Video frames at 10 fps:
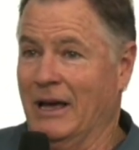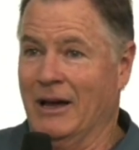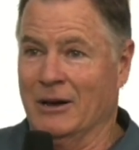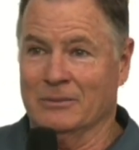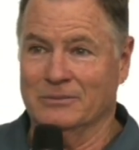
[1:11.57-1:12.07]

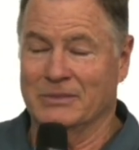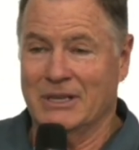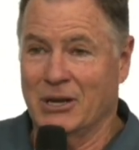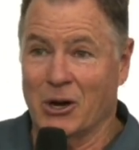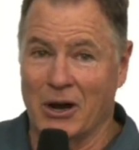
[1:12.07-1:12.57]
um,
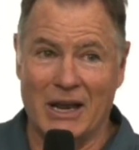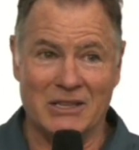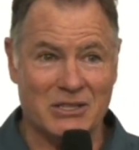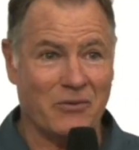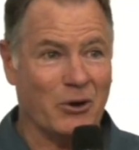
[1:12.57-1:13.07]
you know, it
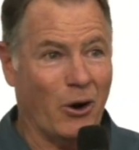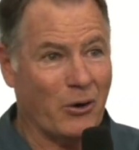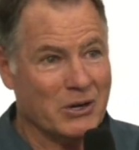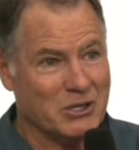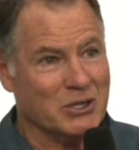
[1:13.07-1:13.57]
has different
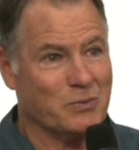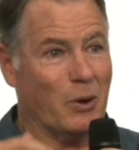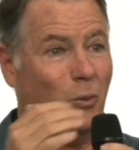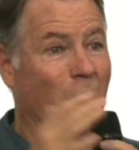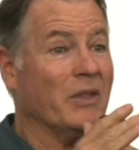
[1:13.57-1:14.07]
origins,
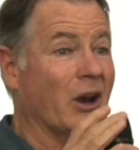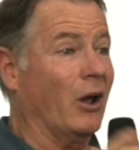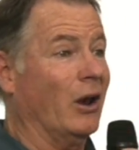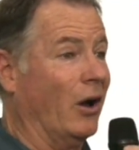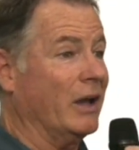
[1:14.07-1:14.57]
but one that
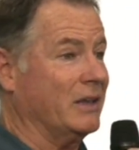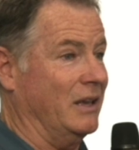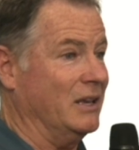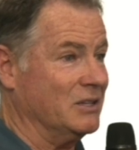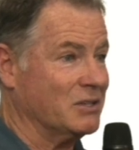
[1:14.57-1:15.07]
I like
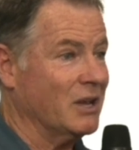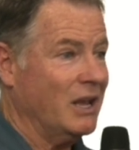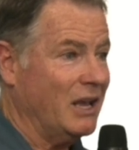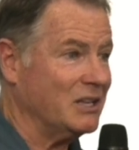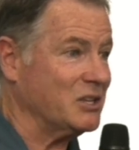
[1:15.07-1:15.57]
is
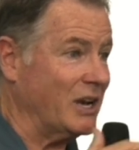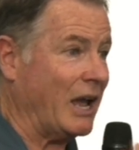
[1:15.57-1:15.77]
it's an